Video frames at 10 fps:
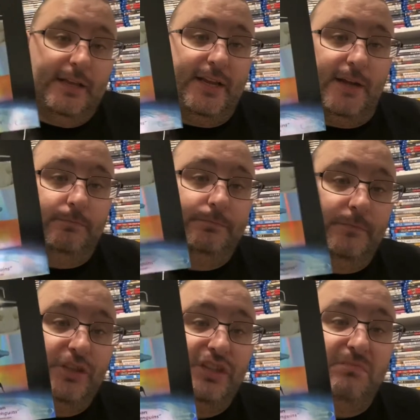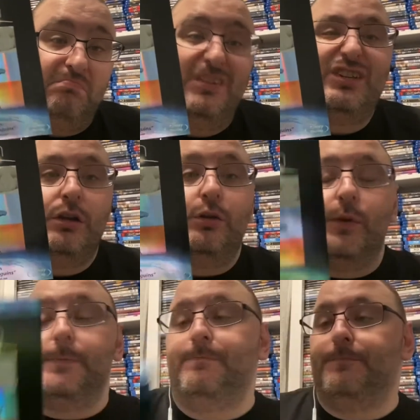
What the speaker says: yeah, this is a good one.